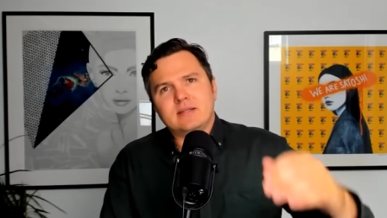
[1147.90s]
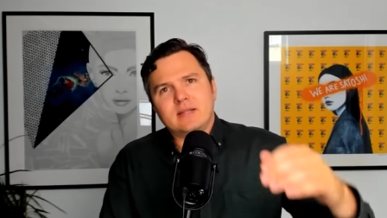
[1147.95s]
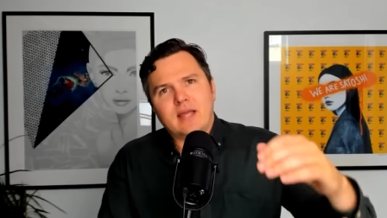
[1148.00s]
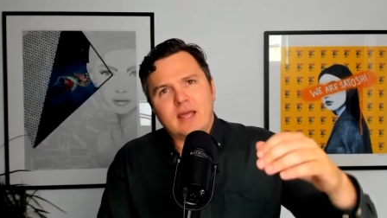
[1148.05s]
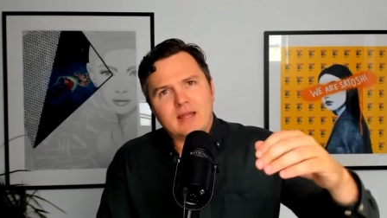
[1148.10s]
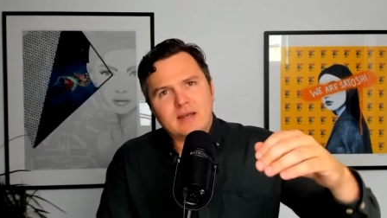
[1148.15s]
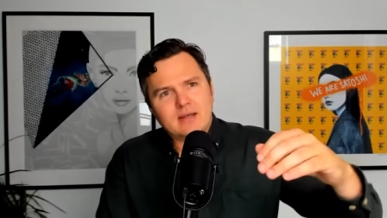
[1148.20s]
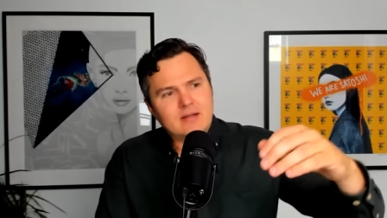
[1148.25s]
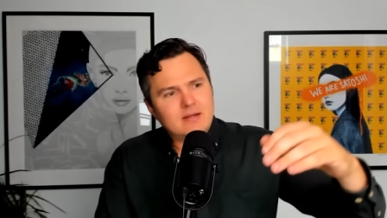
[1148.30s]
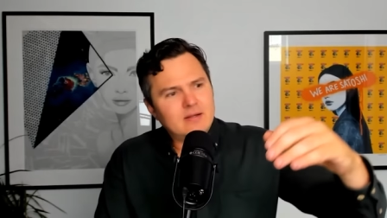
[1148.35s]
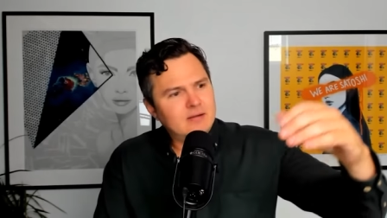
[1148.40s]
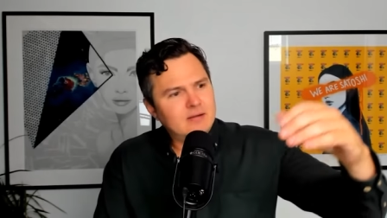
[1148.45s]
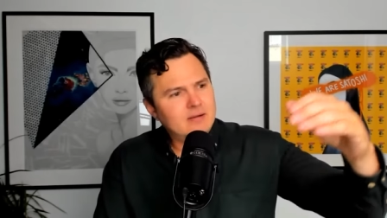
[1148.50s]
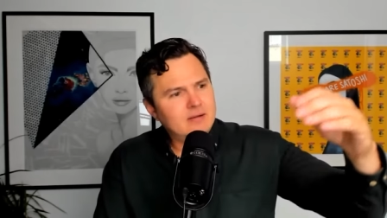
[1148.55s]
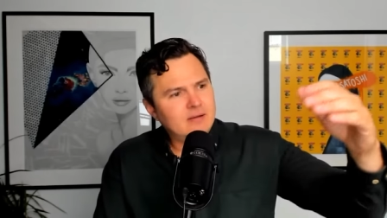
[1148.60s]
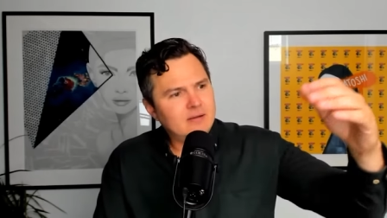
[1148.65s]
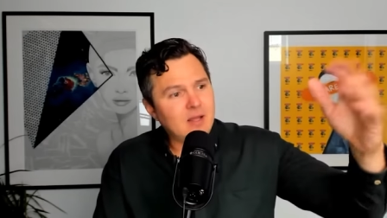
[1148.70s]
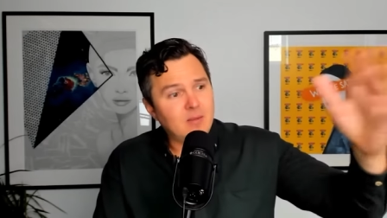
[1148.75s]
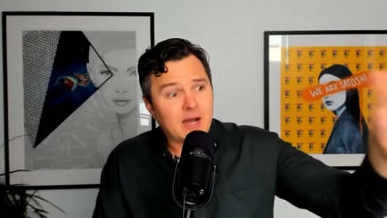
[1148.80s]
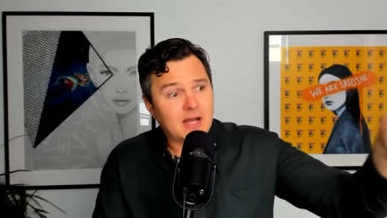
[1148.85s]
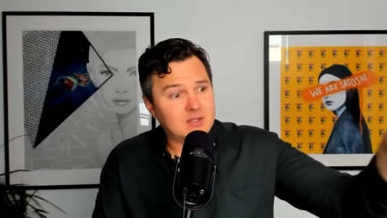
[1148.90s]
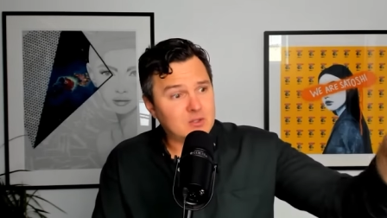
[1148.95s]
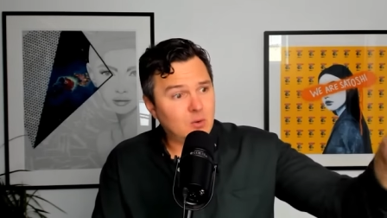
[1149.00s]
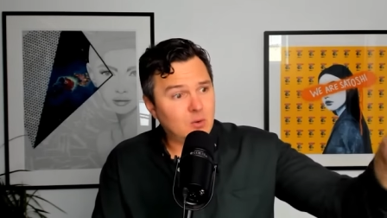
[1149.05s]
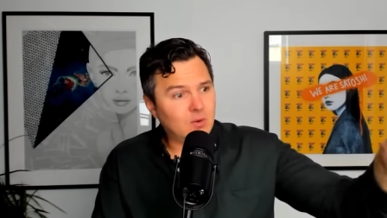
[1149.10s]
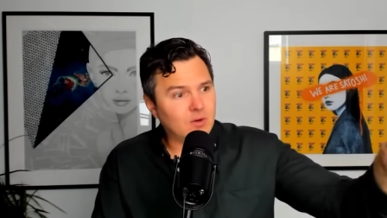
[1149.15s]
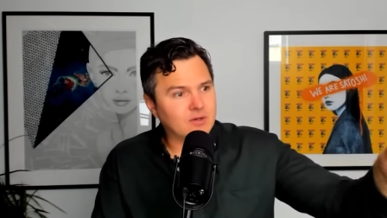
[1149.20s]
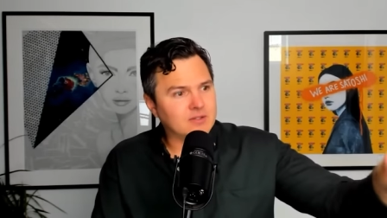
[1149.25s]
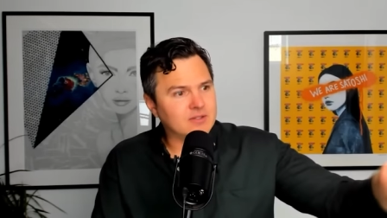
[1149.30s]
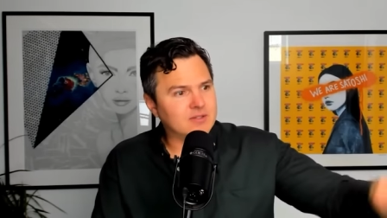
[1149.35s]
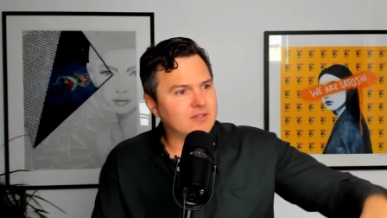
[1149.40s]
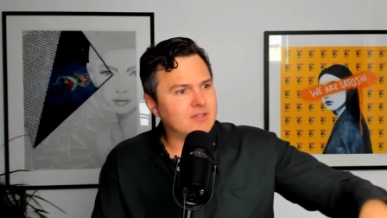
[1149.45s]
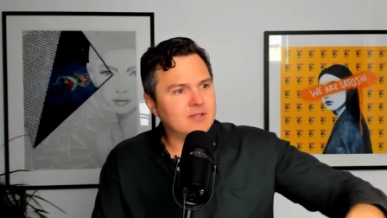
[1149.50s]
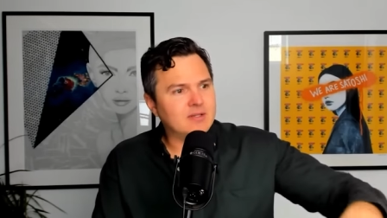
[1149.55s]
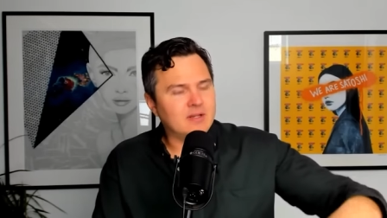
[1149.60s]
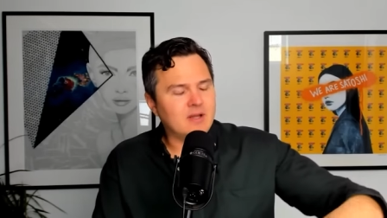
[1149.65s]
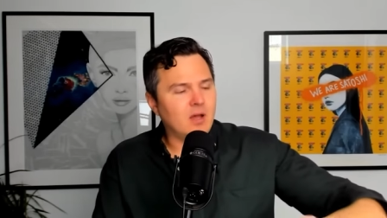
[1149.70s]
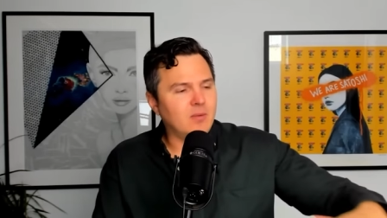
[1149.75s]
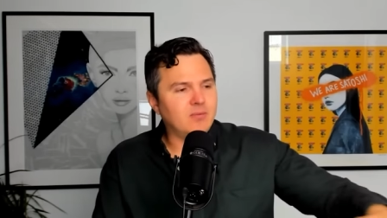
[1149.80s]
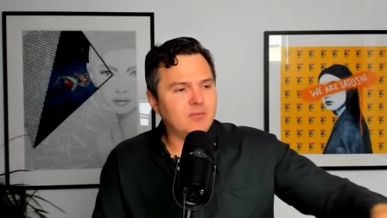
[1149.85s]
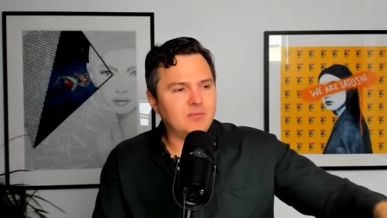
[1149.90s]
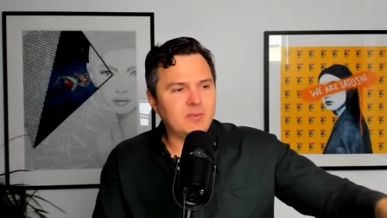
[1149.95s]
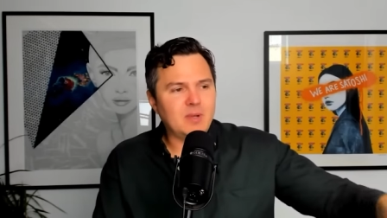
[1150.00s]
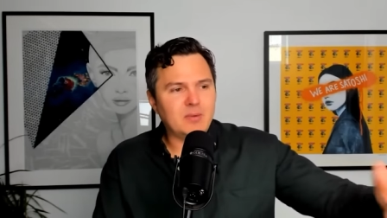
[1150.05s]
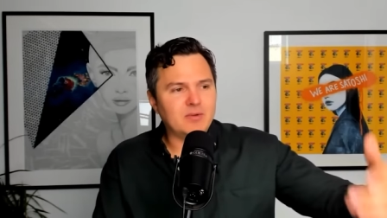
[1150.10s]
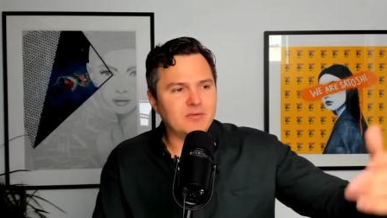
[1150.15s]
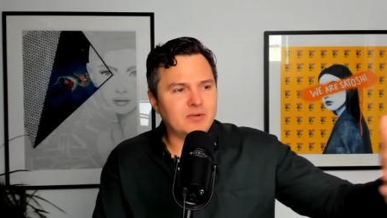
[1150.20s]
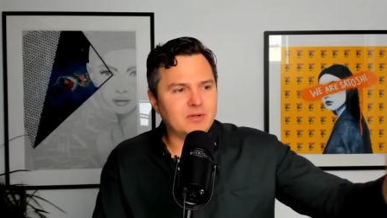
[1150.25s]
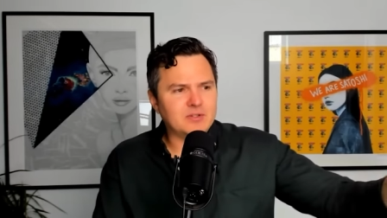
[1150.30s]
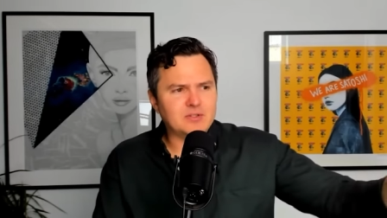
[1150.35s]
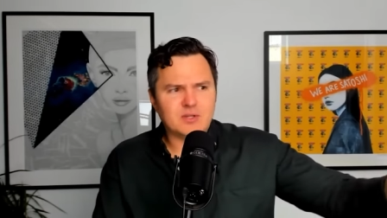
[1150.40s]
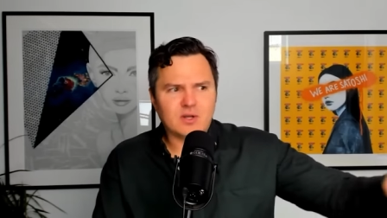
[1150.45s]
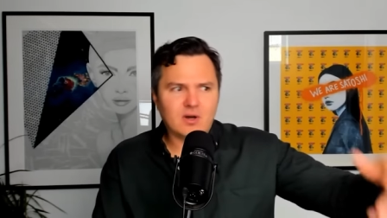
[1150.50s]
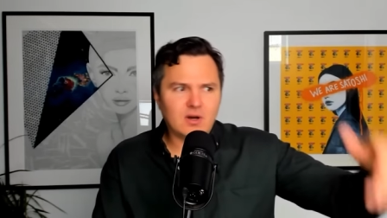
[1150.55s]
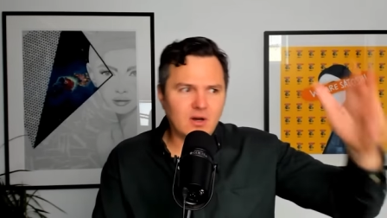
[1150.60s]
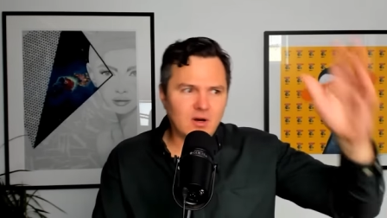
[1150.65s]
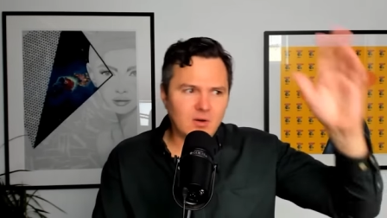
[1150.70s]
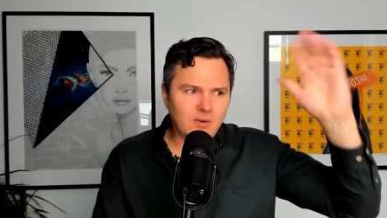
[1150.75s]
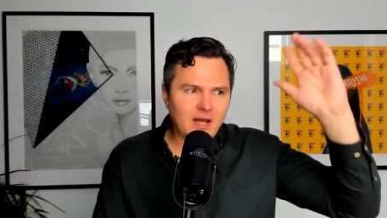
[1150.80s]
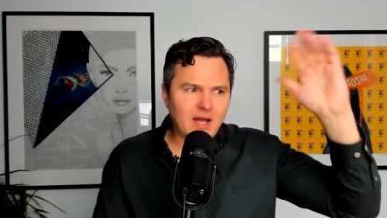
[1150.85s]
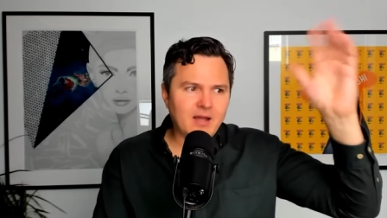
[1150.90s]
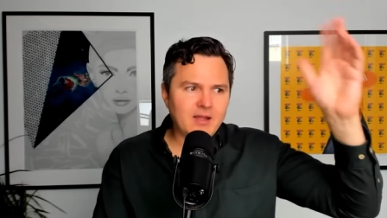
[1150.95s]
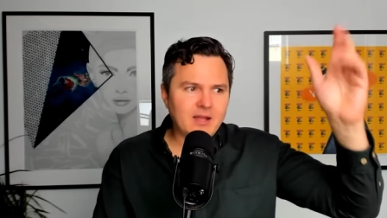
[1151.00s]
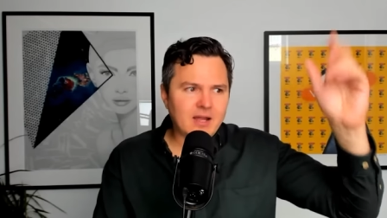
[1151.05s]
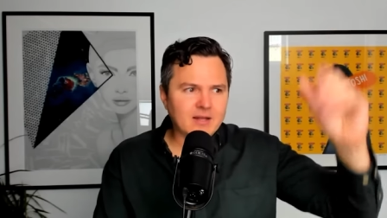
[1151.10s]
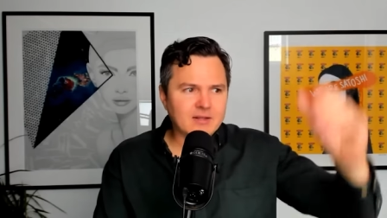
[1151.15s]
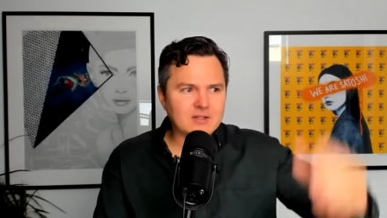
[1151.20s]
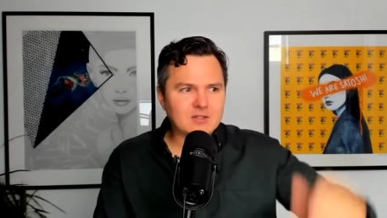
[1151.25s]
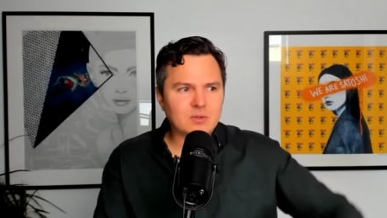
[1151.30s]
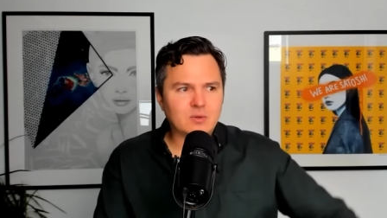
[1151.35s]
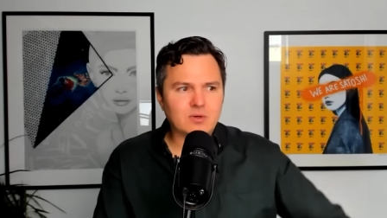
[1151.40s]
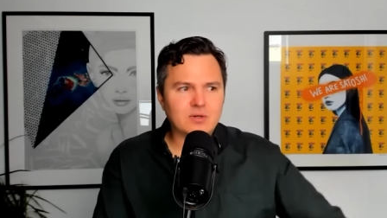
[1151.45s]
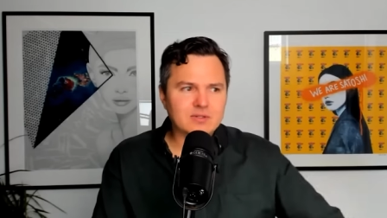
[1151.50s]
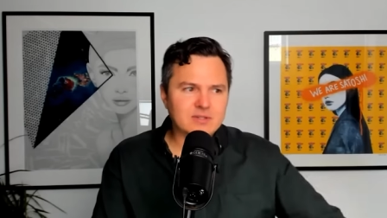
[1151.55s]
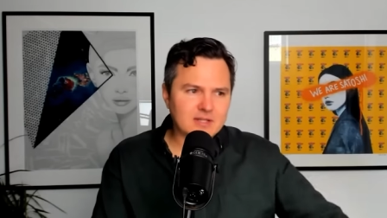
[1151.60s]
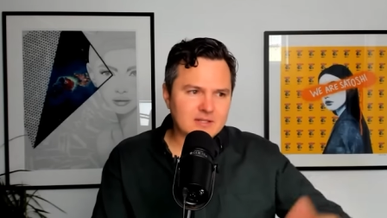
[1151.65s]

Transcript: then he buys a horse. And all the people in the village say, oh, wow, you got this horse.